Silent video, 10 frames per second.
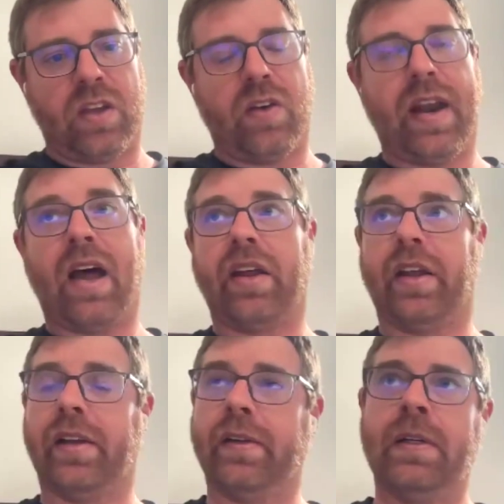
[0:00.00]
figuring
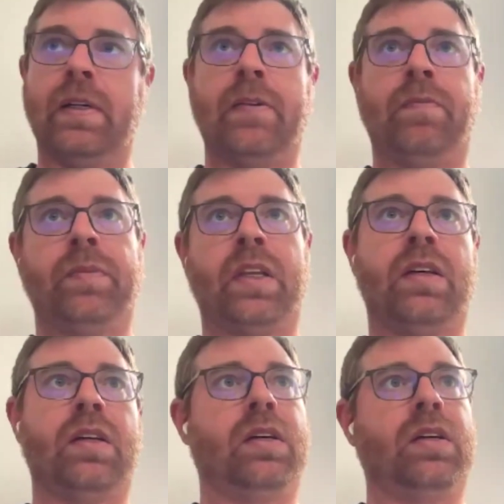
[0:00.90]
out
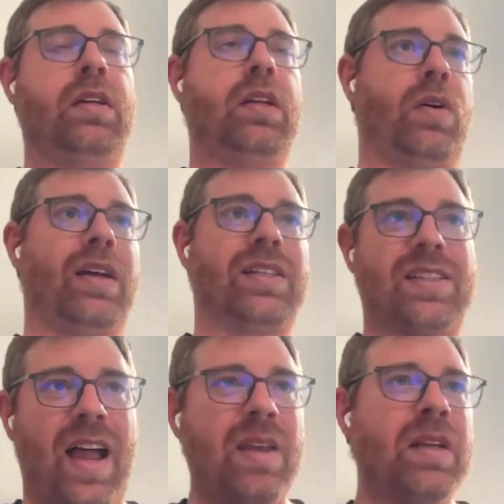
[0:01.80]

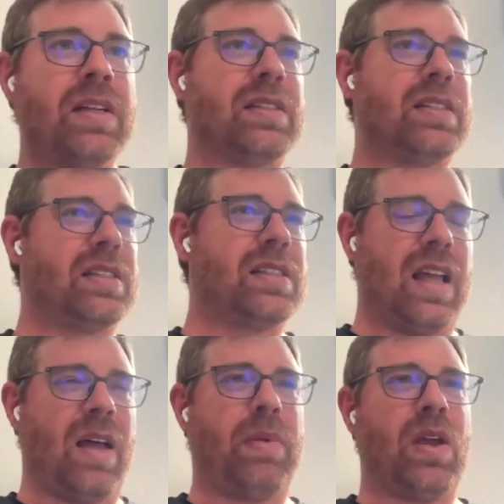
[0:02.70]
assignments